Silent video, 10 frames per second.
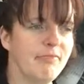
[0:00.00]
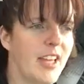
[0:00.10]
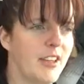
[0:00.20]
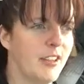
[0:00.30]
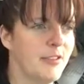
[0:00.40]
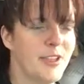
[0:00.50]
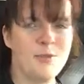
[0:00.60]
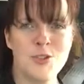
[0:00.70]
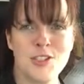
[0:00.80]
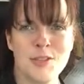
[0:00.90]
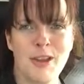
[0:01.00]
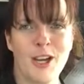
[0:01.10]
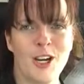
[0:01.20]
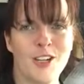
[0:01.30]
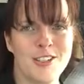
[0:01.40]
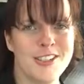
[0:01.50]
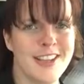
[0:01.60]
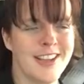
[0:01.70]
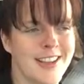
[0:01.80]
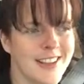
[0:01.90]
I don't know, it was just in my heart,
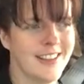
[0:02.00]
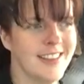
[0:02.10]
and